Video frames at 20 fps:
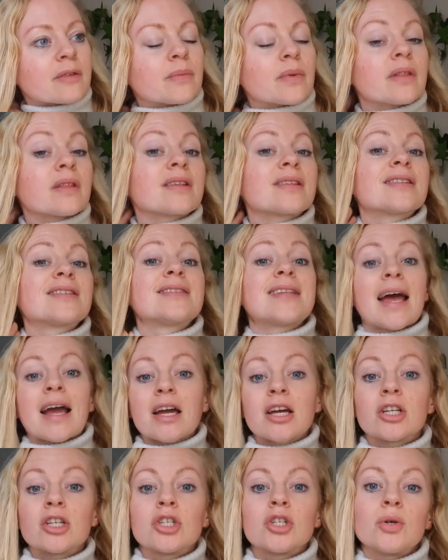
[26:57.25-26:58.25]
but the
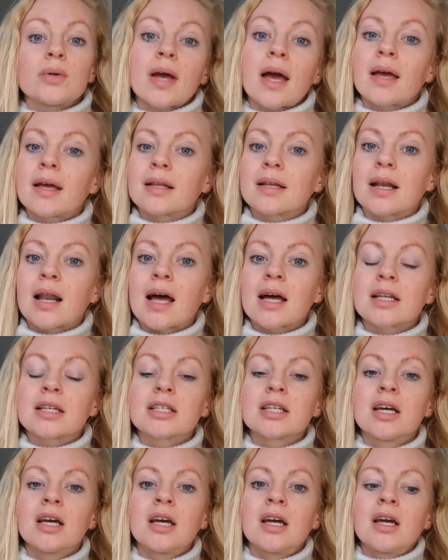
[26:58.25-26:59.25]
second you get inland,